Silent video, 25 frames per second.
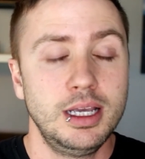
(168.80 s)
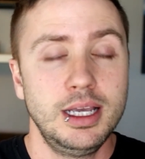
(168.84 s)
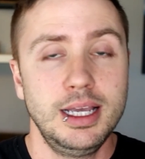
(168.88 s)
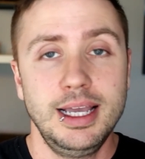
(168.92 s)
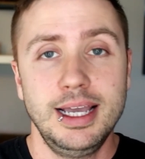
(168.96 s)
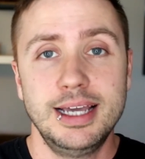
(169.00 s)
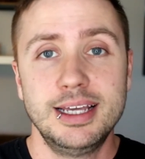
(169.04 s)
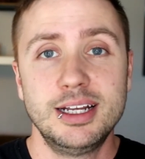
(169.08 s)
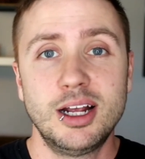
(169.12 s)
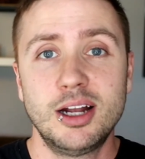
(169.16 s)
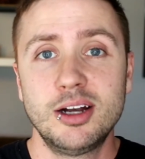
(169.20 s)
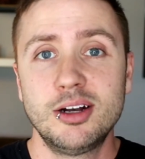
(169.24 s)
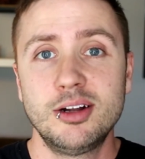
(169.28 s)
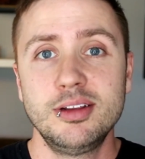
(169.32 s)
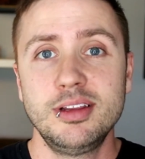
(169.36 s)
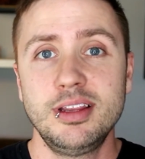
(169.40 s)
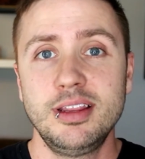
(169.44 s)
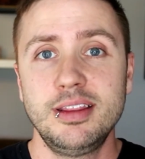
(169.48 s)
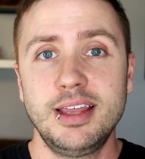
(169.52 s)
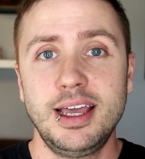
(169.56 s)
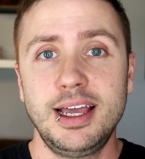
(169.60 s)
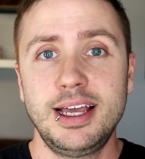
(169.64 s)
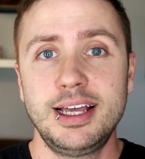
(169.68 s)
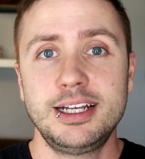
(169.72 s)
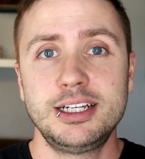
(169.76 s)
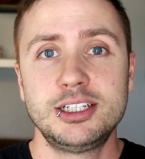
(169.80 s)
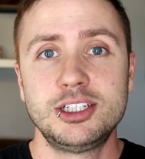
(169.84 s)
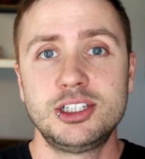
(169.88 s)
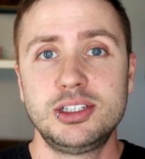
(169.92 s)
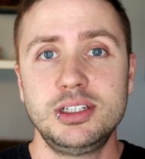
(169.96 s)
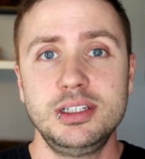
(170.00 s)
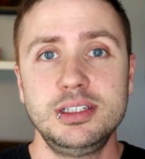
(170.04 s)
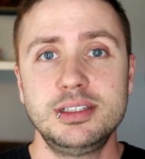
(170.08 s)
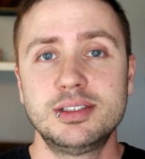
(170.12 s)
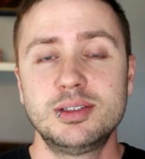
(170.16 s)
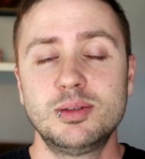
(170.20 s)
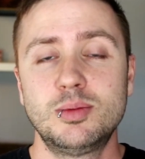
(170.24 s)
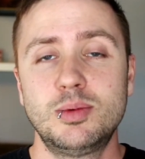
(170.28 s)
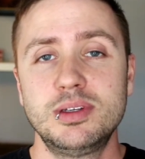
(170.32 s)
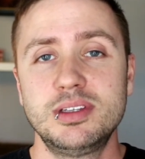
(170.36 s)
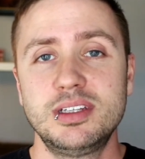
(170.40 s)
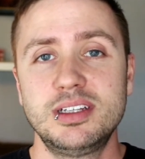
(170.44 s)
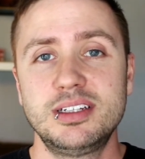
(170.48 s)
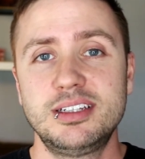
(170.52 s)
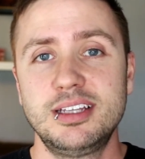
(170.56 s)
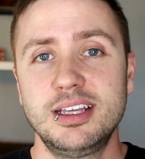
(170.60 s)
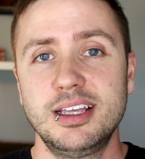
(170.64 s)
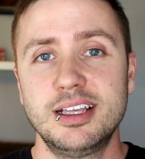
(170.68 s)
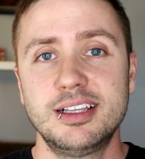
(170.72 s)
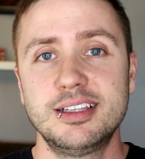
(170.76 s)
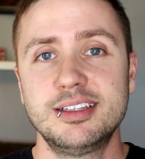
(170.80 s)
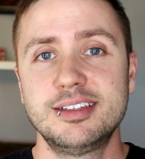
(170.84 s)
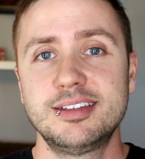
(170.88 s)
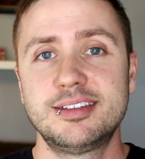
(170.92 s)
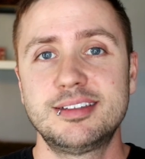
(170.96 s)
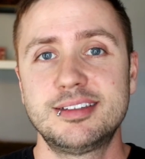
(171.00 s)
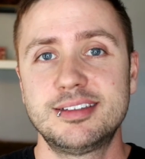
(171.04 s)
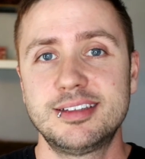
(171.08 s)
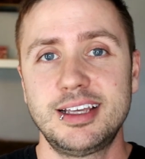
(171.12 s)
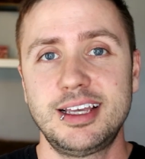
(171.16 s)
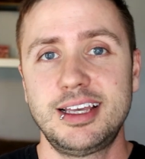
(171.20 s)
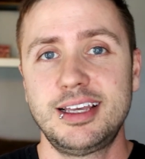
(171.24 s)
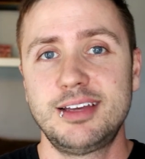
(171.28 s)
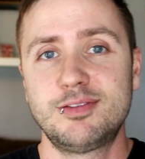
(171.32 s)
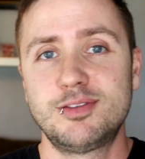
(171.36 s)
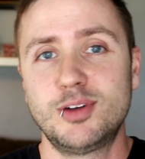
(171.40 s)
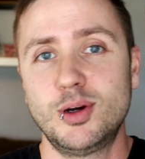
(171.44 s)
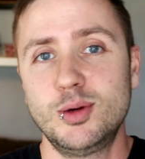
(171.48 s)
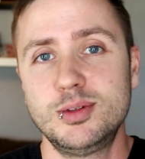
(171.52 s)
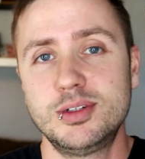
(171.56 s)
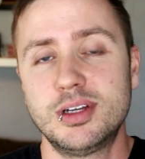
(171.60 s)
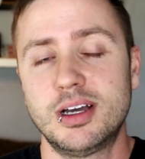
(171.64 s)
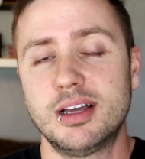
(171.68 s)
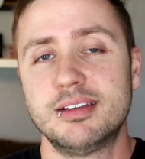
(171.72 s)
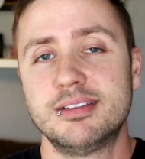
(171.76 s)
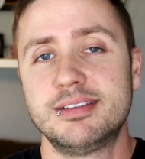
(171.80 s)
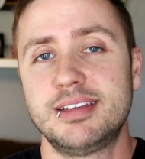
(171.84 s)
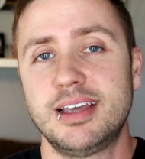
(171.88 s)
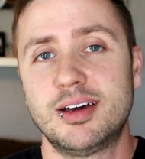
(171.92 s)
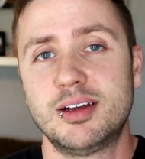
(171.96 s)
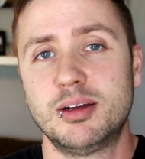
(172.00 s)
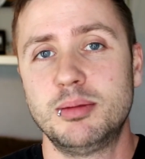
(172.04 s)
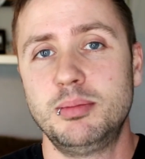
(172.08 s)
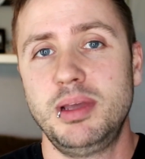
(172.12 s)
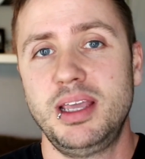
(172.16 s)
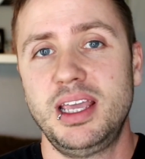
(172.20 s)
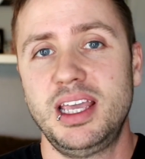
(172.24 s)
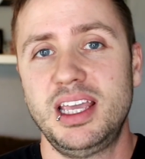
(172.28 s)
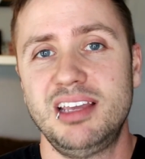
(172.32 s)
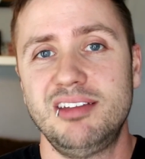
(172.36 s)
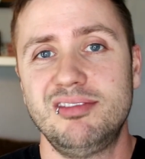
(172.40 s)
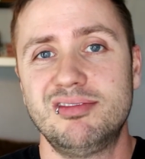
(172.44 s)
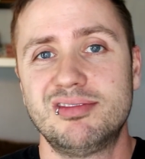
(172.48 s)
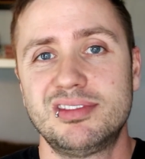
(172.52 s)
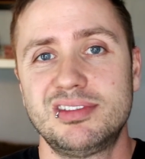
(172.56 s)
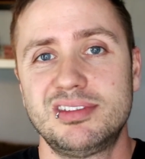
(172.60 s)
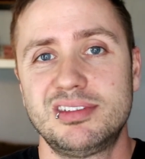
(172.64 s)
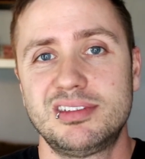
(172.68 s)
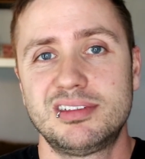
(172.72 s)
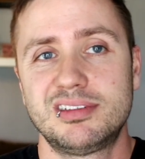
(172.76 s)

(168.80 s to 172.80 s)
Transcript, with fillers: and not only that, she's the one that tells uh, photons how to behave.